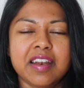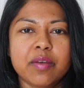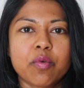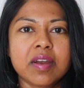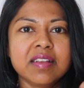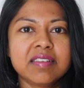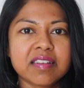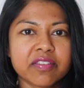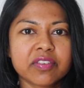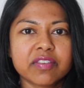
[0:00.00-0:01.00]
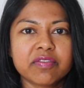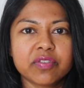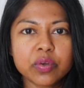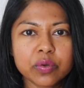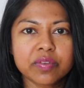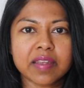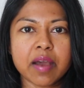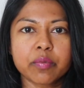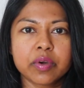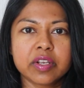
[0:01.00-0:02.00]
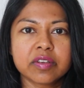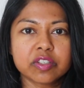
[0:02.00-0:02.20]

I wanted different foods that would